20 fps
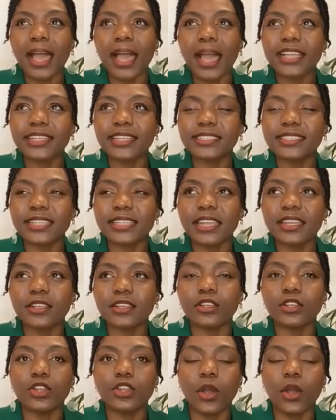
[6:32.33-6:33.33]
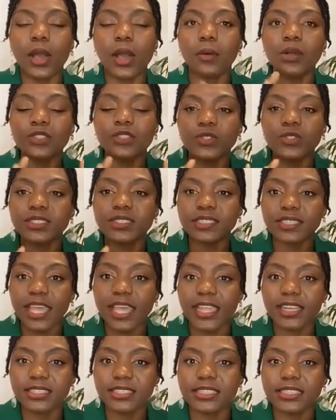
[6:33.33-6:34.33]
I decided, no, I want to
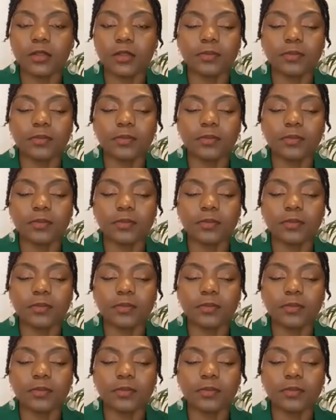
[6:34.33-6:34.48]
scale it down